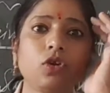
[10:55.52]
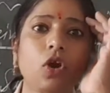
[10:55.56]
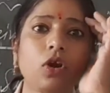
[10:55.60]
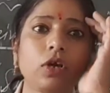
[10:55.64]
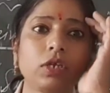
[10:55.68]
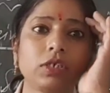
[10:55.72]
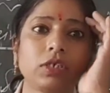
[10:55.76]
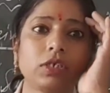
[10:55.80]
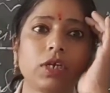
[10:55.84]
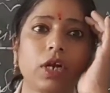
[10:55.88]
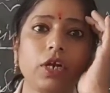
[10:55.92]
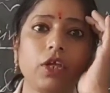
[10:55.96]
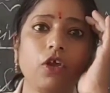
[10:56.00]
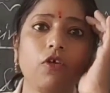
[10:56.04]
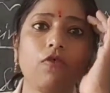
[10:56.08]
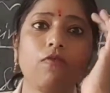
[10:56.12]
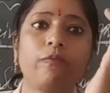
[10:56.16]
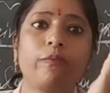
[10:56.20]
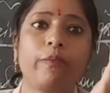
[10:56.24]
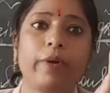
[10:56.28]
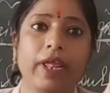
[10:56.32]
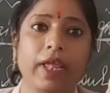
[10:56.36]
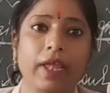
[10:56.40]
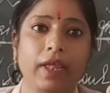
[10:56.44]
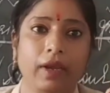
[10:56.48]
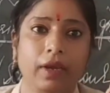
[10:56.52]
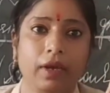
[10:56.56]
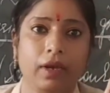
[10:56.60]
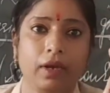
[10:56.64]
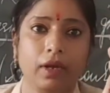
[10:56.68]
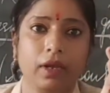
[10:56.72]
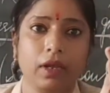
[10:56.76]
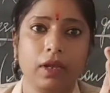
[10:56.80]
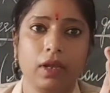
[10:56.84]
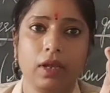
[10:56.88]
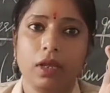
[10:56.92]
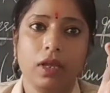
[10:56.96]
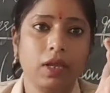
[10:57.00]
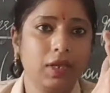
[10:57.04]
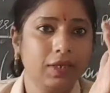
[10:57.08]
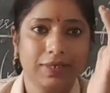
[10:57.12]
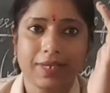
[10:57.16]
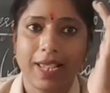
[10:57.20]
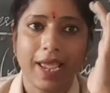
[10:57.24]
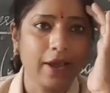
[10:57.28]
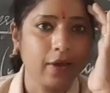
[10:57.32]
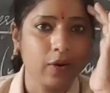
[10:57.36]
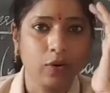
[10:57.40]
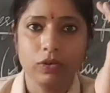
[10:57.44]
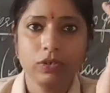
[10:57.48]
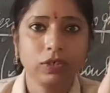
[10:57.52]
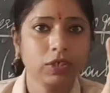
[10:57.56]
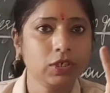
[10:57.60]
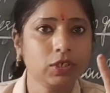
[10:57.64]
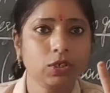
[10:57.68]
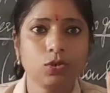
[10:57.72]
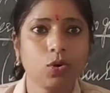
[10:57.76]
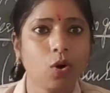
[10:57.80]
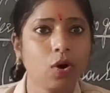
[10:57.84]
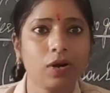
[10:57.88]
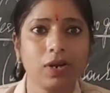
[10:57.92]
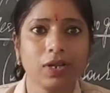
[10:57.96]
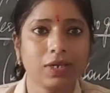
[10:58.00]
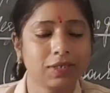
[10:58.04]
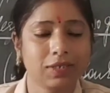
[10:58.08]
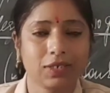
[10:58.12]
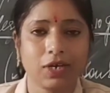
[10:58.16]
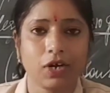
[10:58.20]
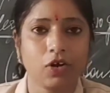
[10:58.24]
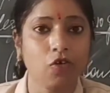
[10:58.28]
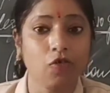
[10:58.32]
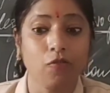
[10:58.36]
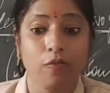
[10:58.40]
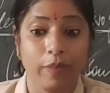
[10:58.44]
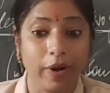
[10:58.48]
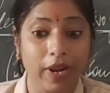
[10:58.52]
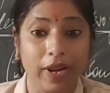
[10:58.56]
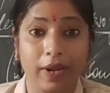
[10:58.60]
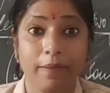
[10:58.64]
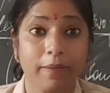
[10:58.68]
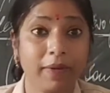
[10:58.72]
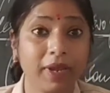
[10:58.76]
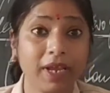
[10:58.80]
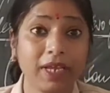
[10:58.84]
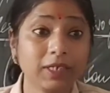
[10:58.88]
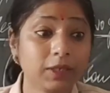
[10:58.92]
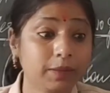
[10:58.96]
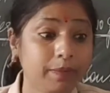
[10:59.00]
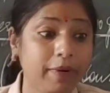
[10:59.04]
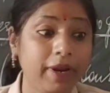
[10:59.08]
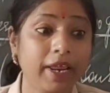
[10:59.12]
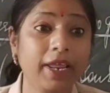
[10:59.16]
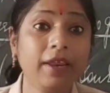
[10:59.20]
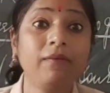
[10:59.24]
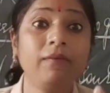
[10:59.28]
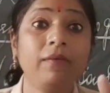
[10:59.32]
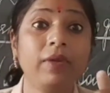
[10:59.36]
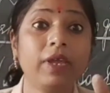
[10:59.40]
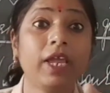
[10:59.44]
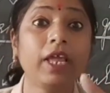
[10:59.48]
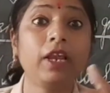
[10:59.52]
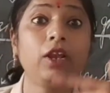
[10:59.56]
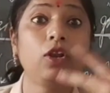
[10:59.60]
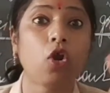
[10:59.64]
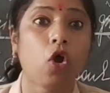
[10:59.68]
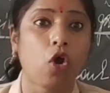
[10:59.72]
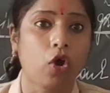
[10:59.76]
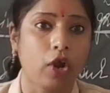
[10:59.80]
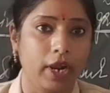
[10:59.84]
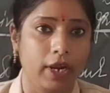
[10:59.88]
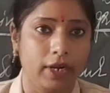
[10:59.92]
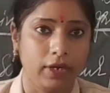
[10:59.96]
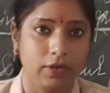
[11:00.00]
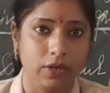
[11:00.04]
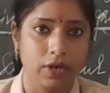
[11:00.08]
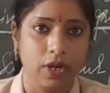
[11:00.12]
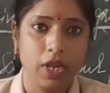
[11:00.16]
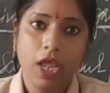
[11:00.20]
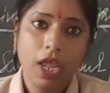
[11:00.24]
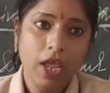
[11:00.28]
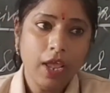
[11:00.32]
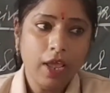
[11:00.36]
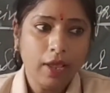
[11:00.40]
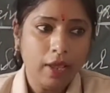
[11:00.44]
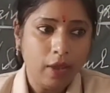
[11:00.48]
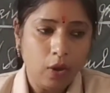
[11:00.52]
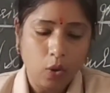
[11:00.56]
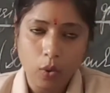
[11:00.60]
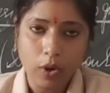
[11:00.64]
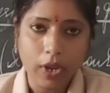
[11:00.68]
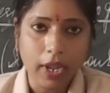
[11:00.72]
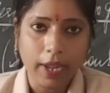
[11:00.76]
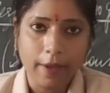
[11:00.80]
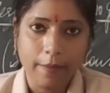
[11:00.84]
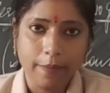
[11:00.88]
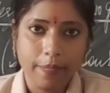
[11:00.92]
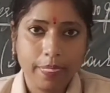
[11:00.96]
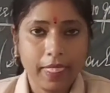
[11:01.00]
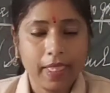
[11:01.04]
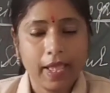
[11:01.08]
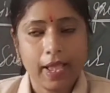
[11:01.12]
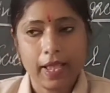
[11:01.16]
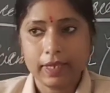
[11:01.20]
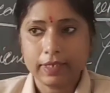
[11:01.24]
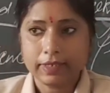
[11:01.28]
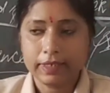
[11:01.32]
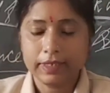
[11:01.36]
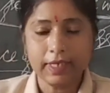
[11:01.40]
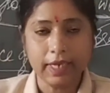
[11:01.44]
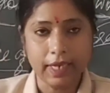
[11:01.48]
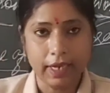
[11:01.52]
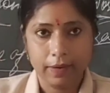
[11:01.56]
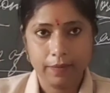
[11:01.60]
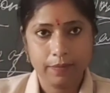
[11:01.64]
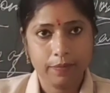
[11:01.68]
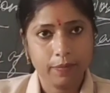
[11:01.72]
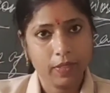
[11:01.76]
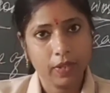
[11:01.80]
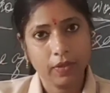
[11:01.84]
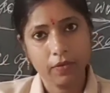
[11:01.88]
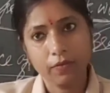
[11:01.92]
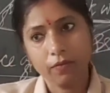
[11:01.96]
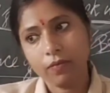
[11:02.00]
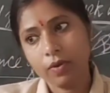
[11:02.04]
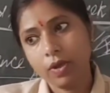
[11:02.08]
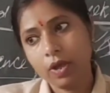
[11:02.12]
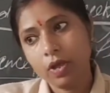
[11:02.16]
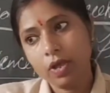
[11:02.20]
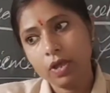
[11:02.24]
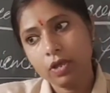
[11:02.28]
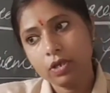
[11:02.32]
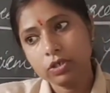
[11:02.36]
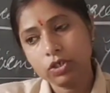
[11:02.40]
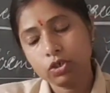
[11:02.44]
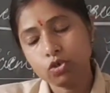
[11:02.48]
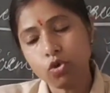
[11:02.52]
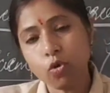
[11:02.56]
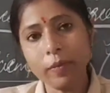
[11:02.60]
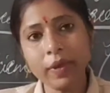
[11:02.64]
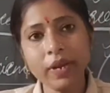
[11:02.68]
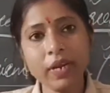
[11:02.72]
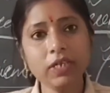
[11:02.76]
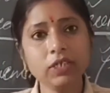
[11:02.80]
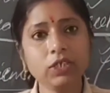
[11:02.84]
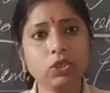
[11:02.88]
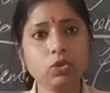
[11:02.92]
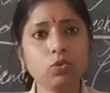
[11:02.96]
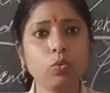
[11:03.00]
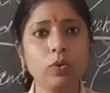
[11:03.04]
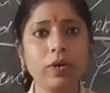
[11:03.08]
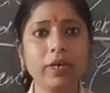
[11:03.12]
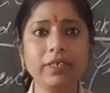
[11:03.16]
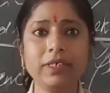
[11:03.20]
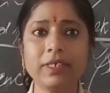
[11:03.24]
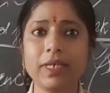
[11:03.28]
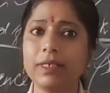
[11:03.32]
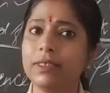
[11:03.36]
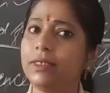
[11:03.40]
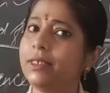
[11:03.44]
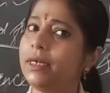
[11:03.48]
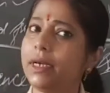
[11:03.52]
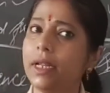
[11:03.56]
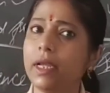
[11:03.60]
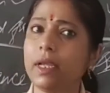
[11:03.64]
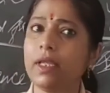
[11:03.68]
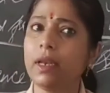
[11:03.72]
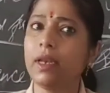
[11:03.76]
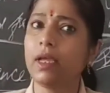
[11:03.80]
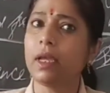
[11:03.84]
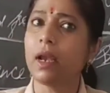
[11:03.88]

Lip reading: study of brain. Psychology is not a study of brain, because brain we can locate. Okay, see, so many students are sitting in a